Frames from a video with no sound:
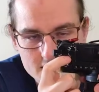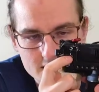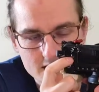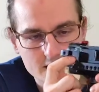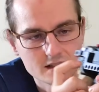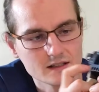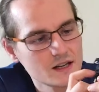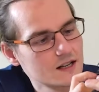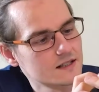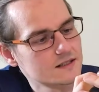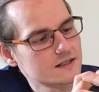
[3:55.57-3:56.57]
the
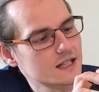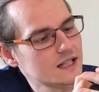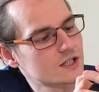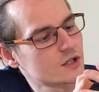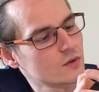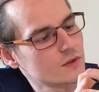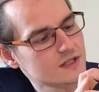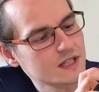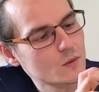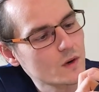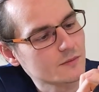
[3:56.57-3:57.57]
C2,
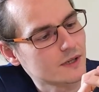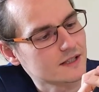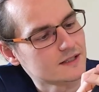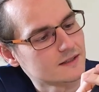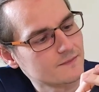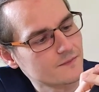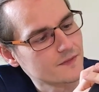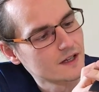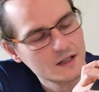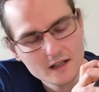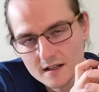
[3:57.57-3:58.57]
C1 button,
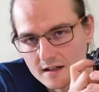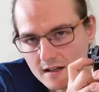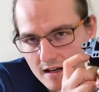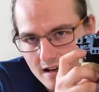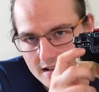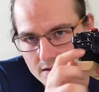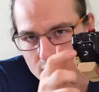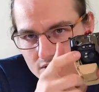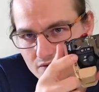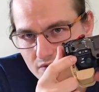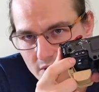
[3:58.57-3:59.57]
and it
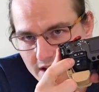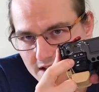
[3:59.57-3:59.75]
was very